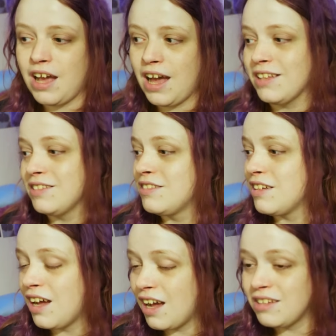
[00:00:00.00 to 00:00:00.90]
And
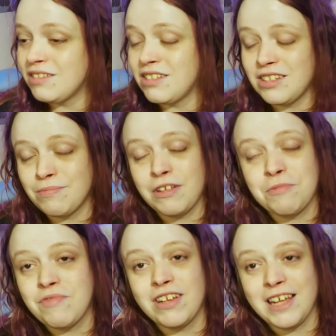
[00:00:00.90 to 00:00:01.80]
I, it just makes
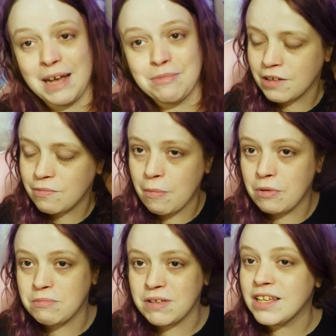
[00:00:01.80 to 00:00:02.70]
me really happy. I think when
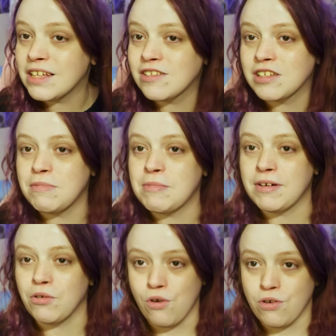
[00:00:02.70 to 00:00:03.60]
we meet, it's going to be a
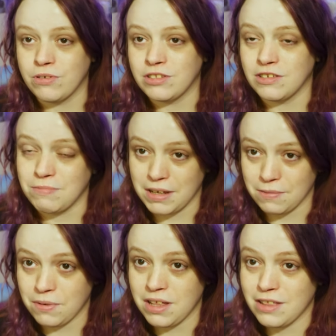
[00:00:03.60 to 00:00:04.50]
bit awkward to
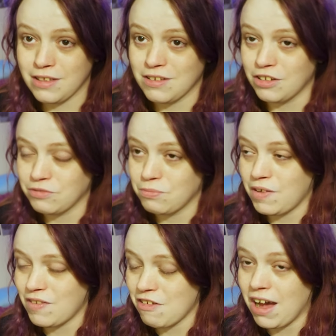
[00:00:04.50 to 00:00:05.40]
begin with because
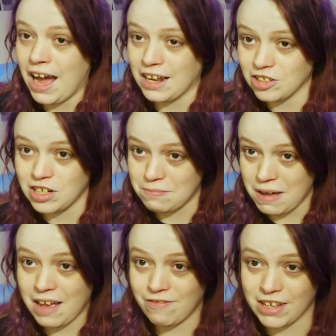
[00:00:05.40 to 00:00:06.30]
we've never actually
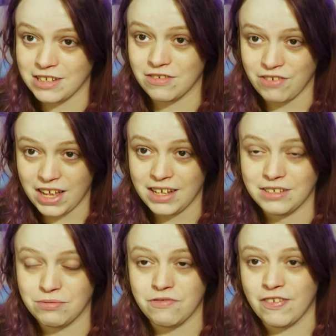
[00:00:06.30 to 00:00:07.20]
met face to
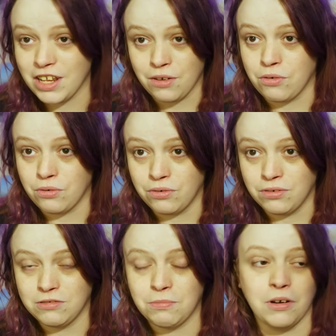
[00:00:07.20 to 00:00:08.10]
face. We've video
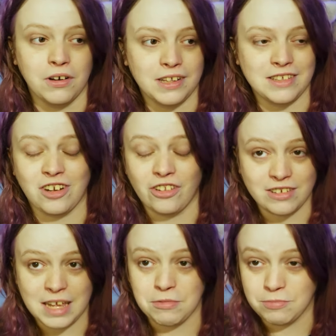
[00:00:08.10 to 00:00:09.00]
called, but that's not the
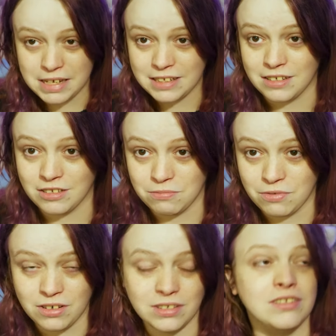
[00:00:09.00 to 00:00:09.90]
same as meeting
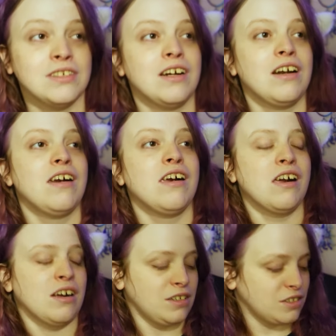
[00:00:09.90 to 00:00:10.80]
someone.
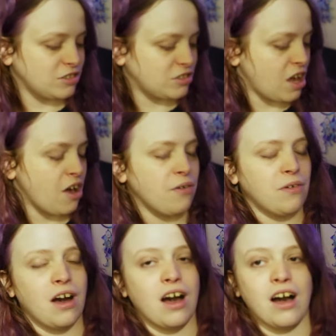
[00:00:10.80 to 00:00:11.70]

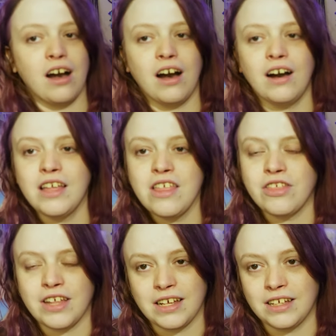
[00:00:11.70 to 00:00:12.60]
So I
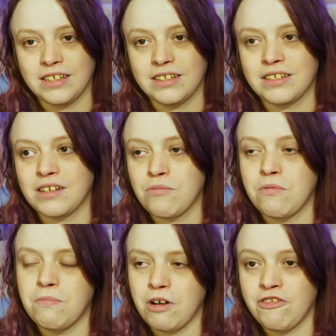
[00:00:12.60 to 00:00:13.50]
think
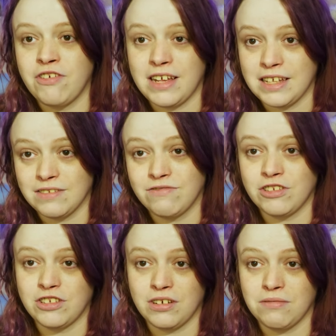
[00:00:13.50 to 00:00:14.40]
we're both in for
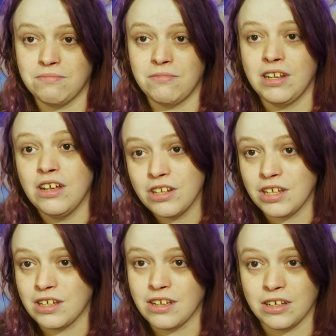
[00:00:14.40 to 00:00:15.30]
some
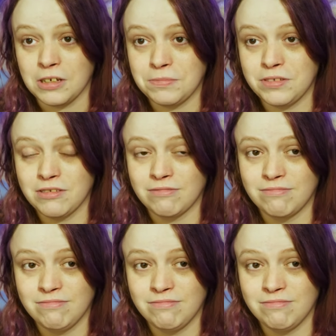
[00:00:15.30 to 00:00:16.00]
learning curves,